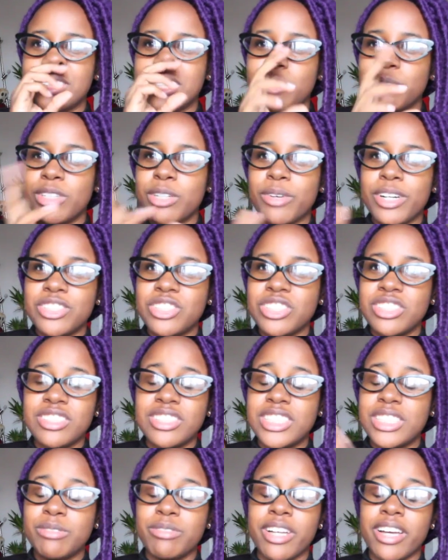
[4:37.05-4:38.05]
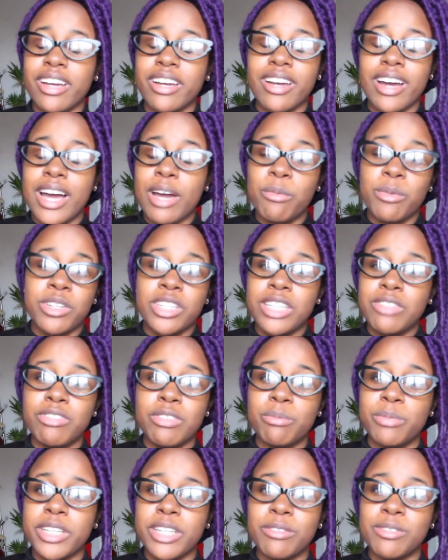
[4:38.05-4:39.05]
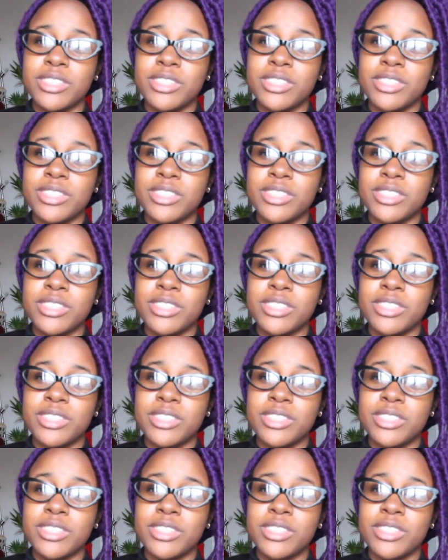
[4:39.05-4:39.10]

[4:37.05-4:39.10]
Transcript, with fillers: some of the questions seem like I wouldn't even be